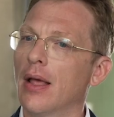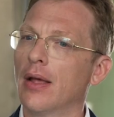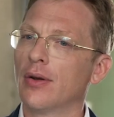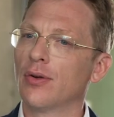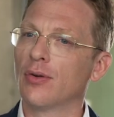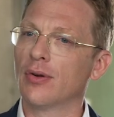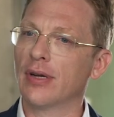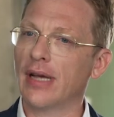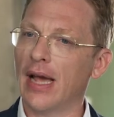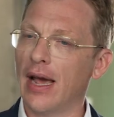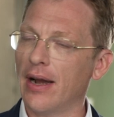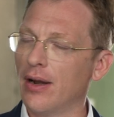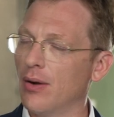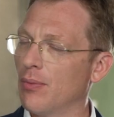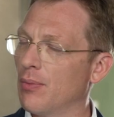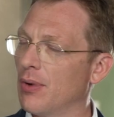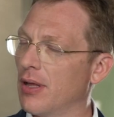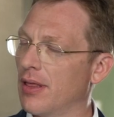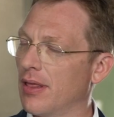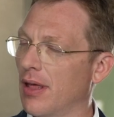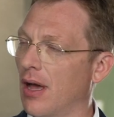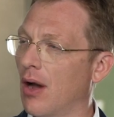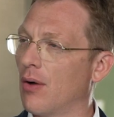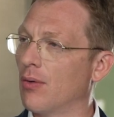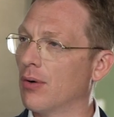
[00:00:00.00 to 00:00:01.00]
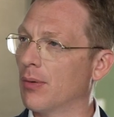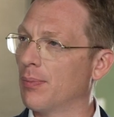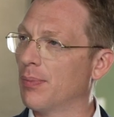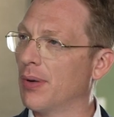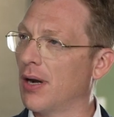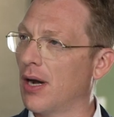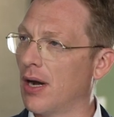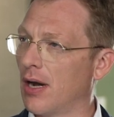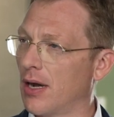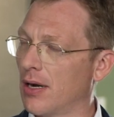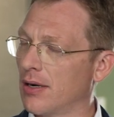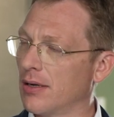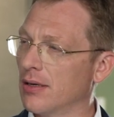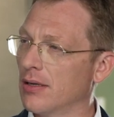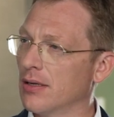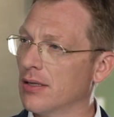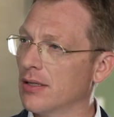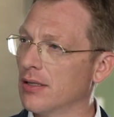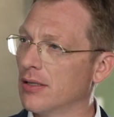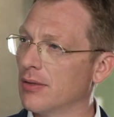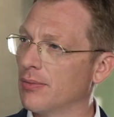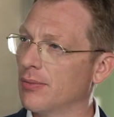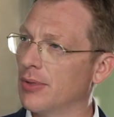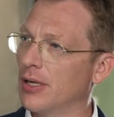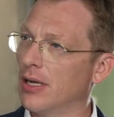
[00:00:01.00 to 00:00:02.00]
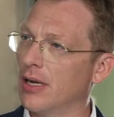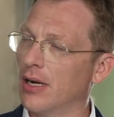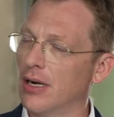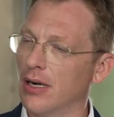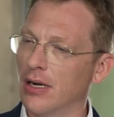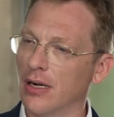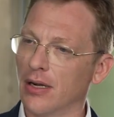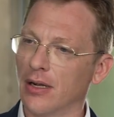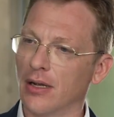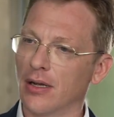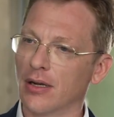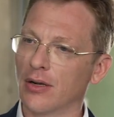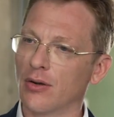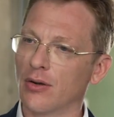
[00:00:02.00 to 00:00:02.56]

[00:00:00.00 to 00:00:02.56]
Together with our partners, we are